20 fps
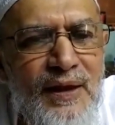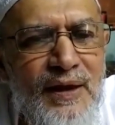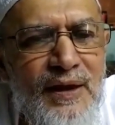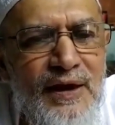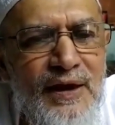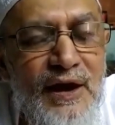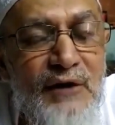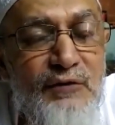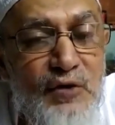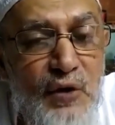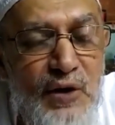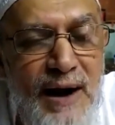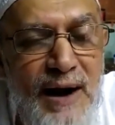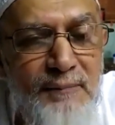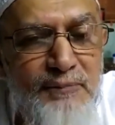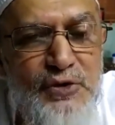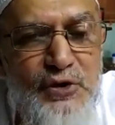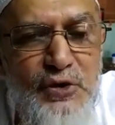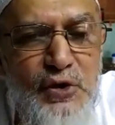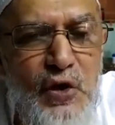If you come
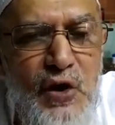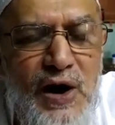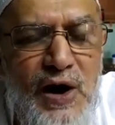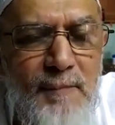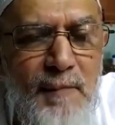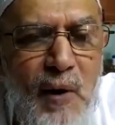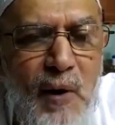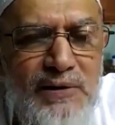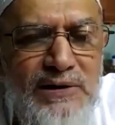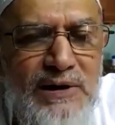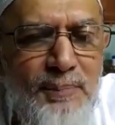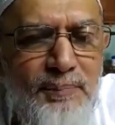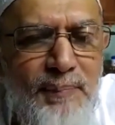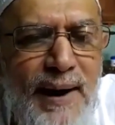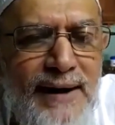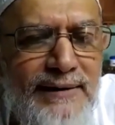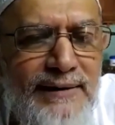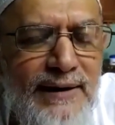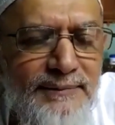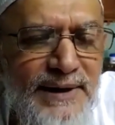to know about the
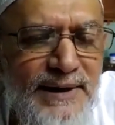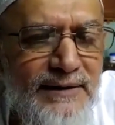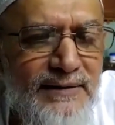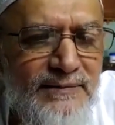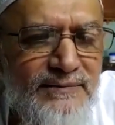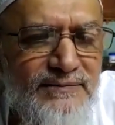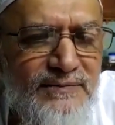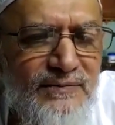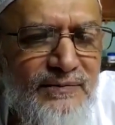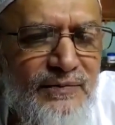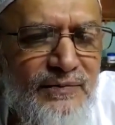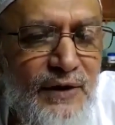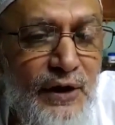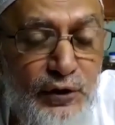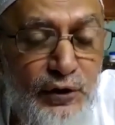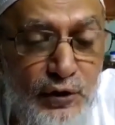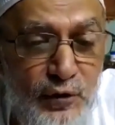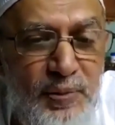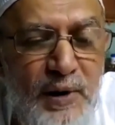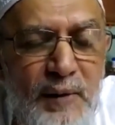pandemic,
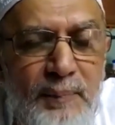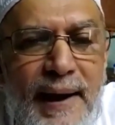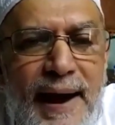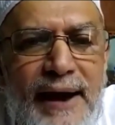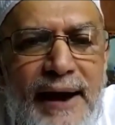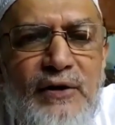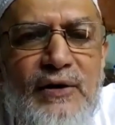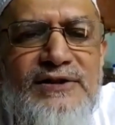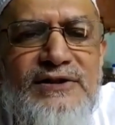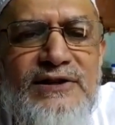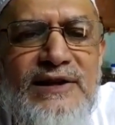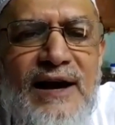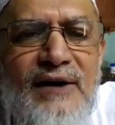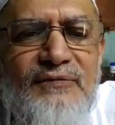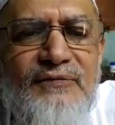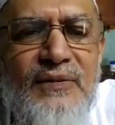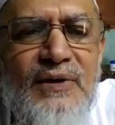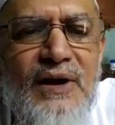you prepare yourself.